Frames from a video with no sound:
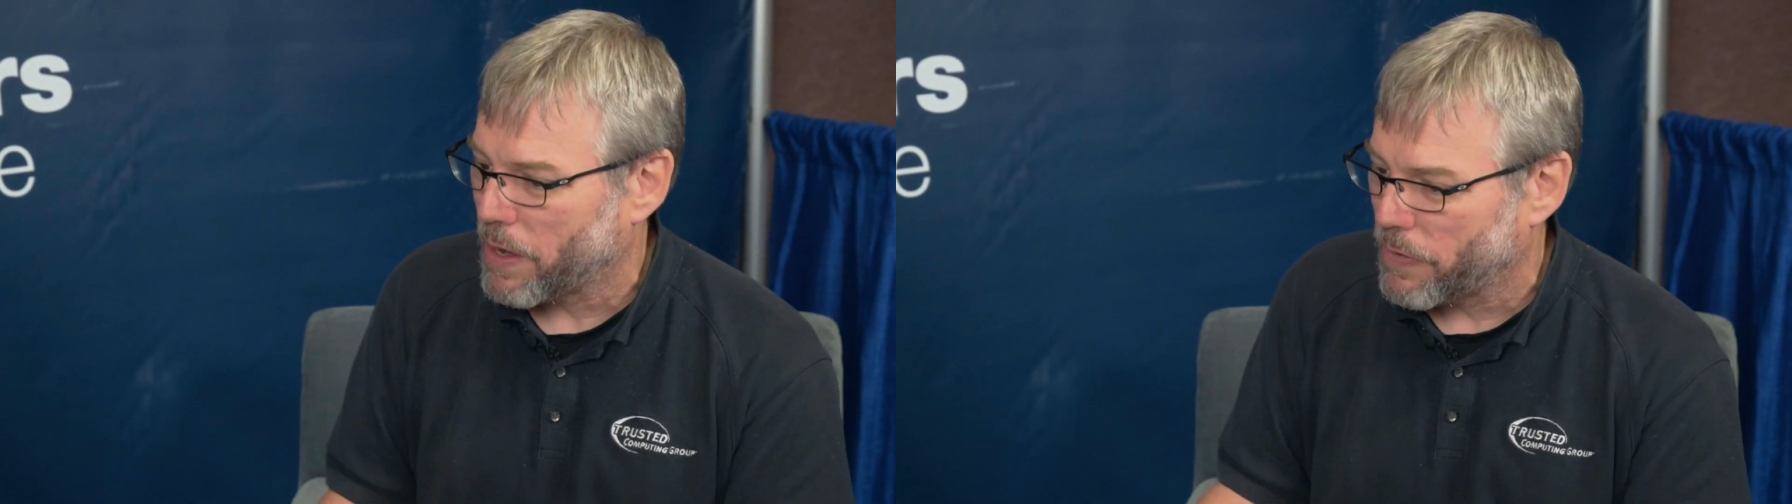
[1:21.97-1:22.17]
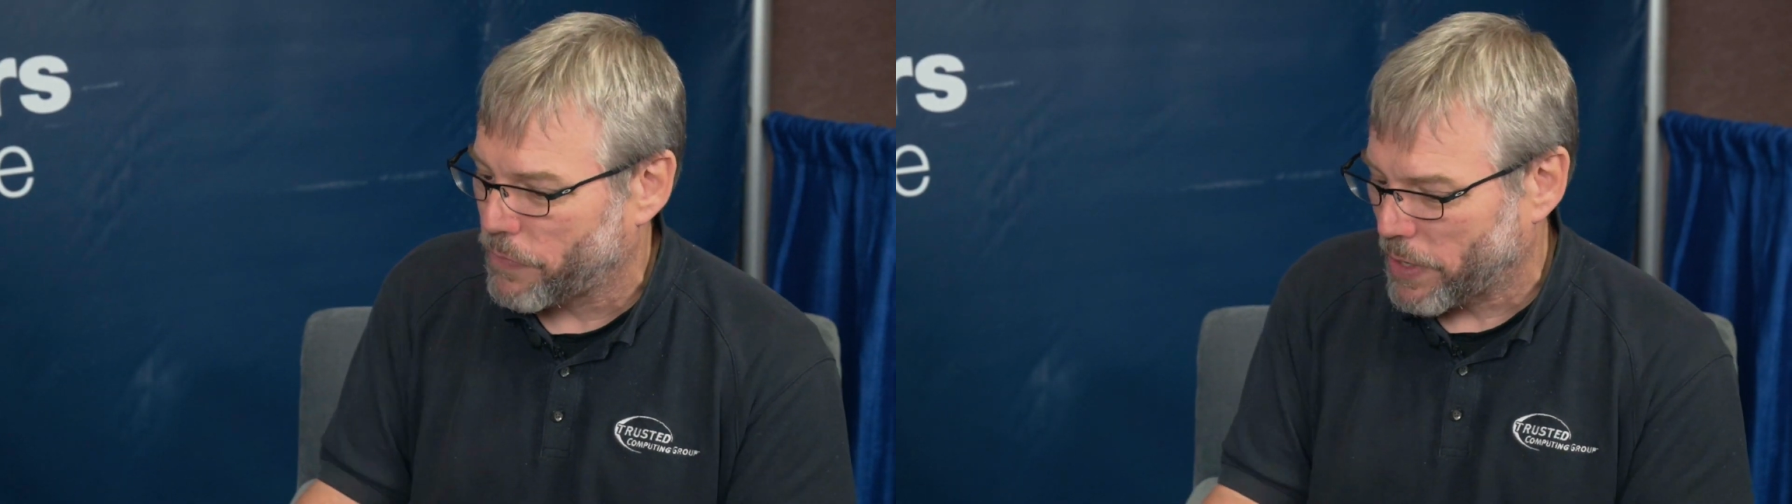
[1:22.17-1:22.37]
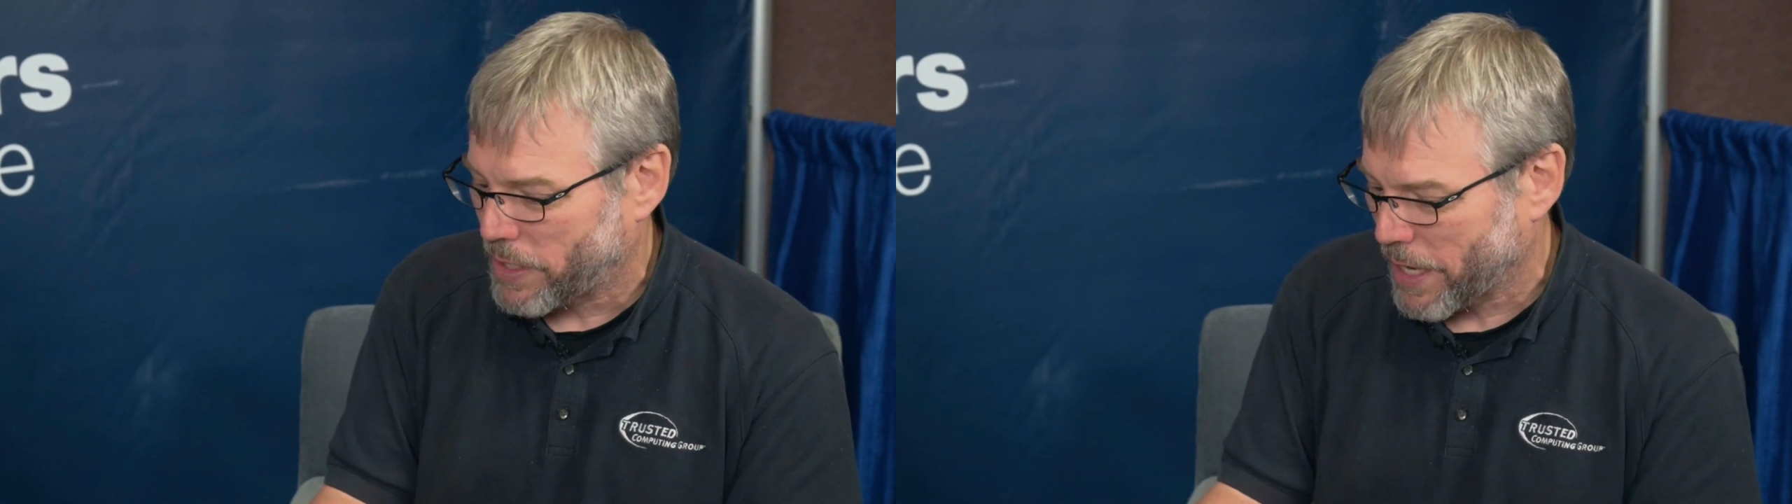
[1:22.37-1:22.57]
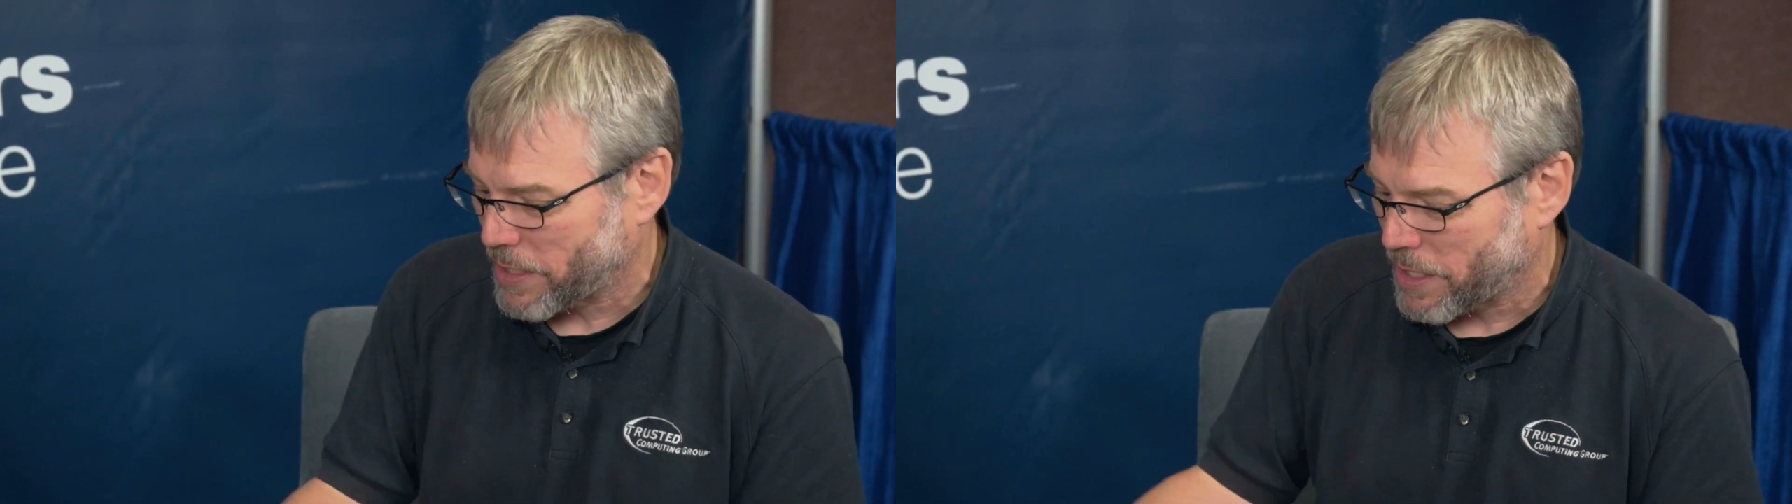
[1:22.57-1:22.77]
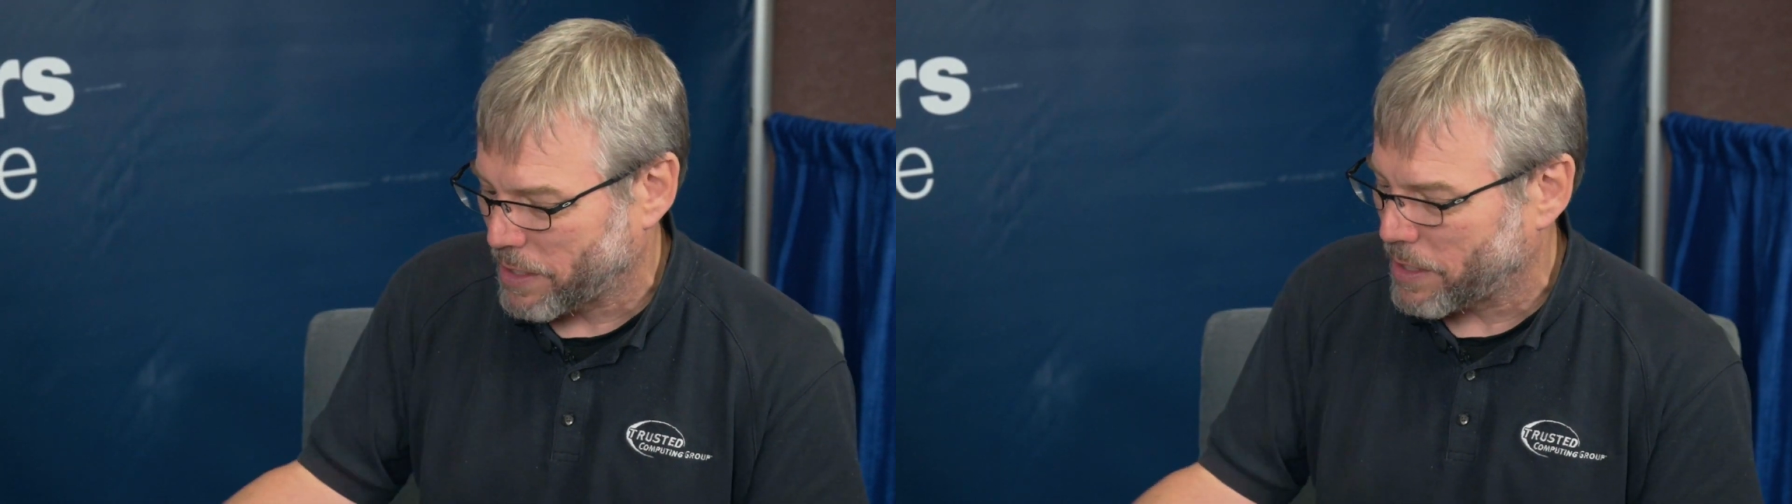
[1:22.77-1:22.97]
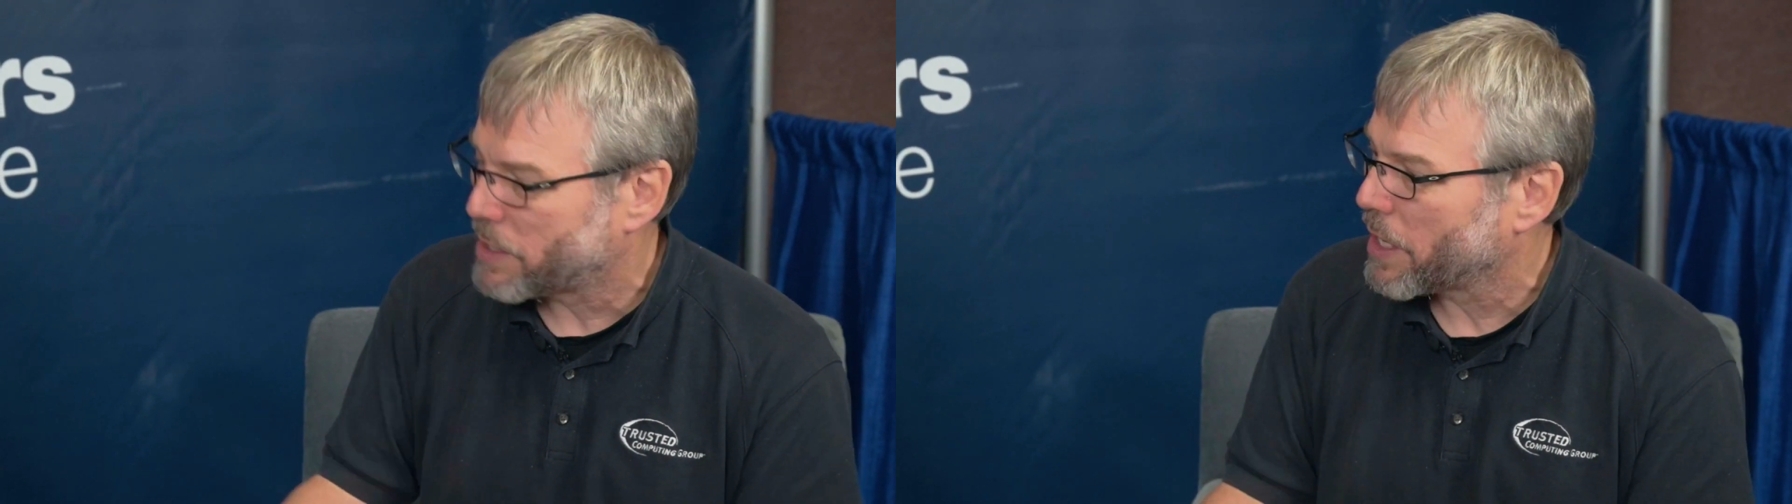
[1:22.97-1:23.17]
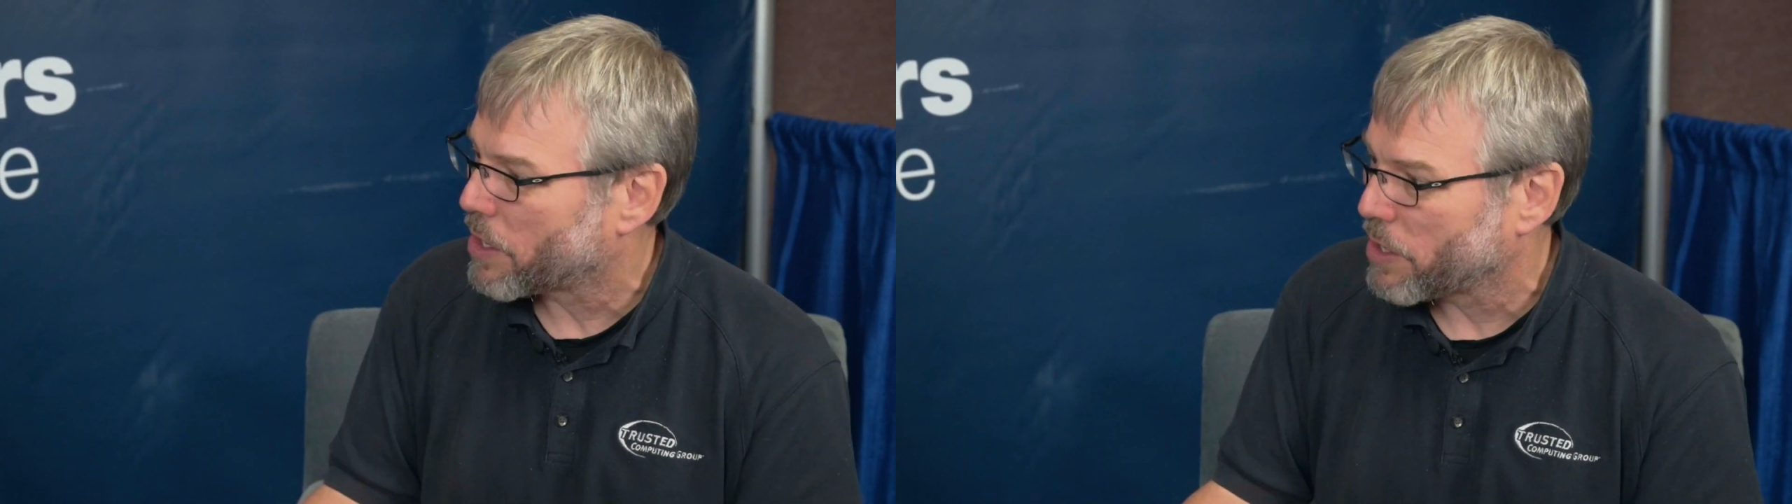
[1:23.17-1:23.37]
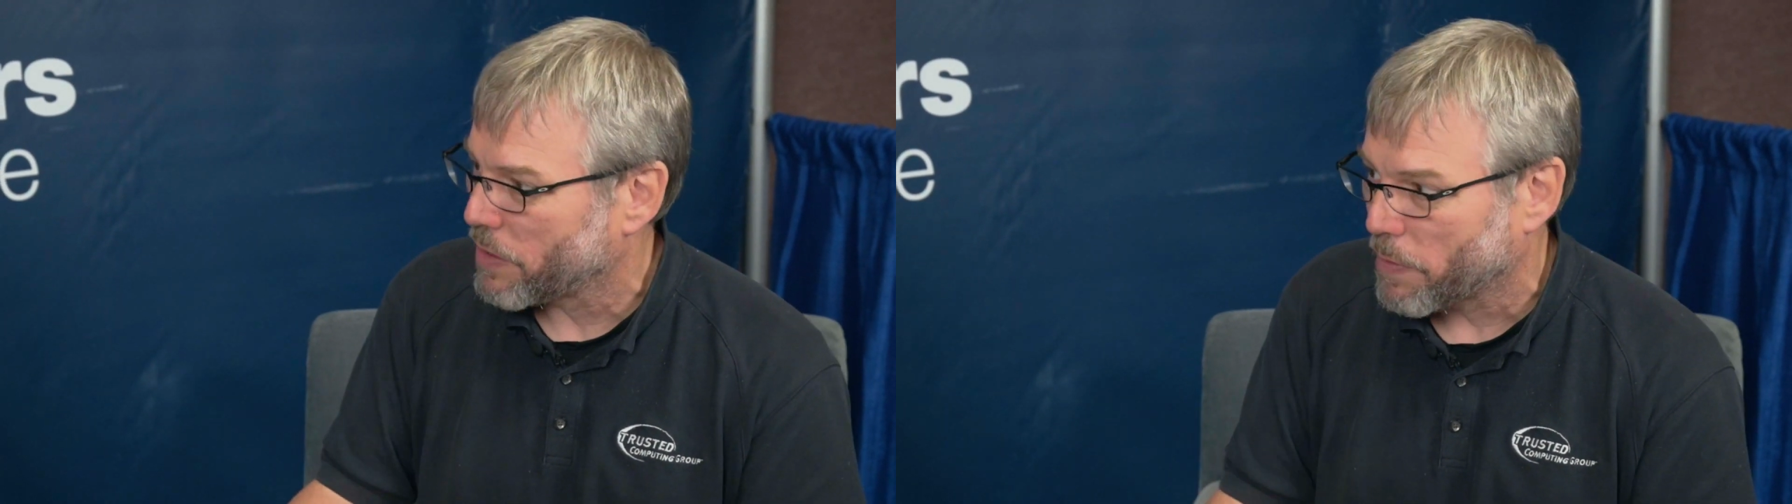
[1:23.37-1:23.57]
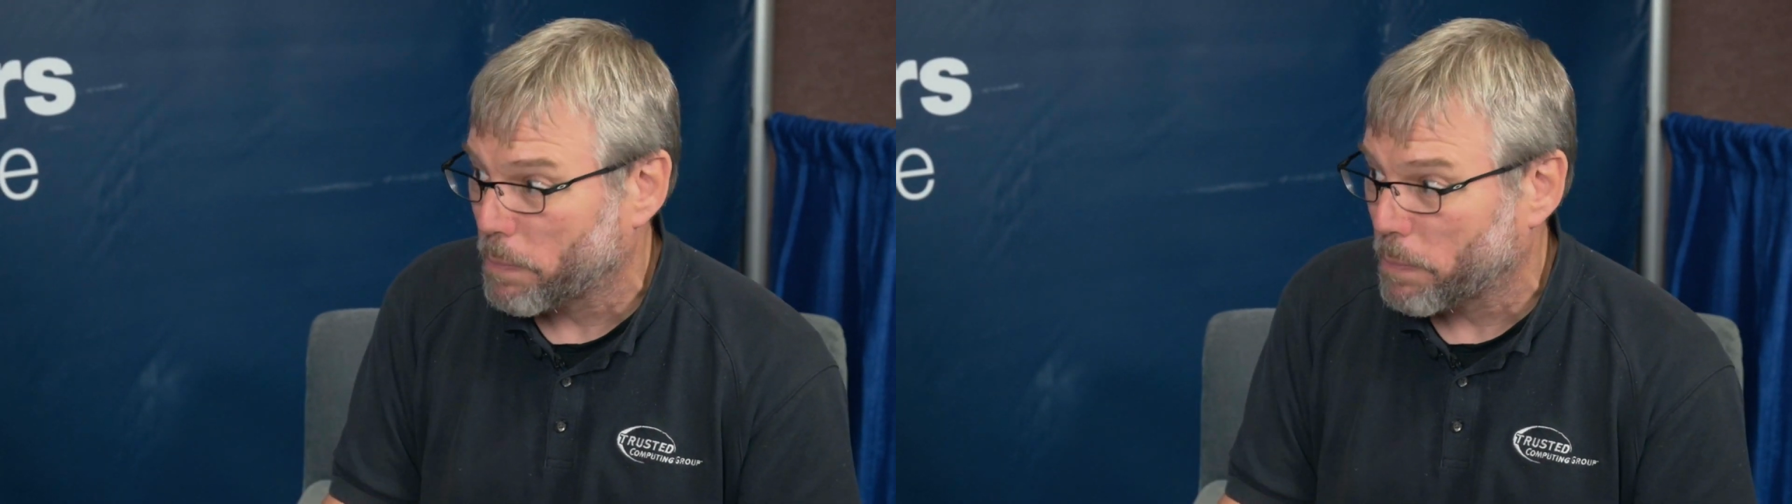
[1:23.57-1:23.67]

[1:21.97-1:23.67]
of testing the integrity of a